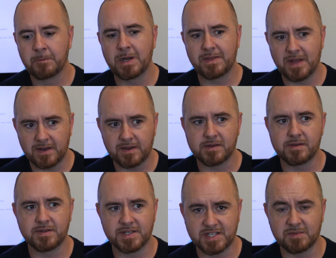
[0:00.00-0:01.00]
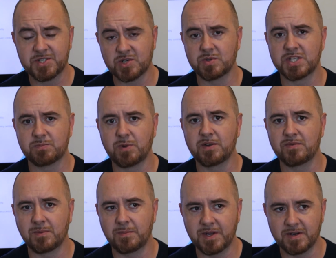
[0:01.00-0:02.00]
and then the subsequent spread
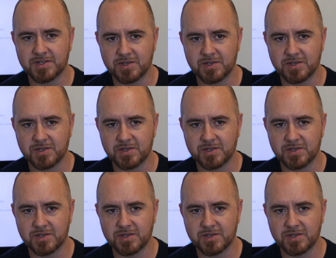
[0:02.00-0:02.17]
from there.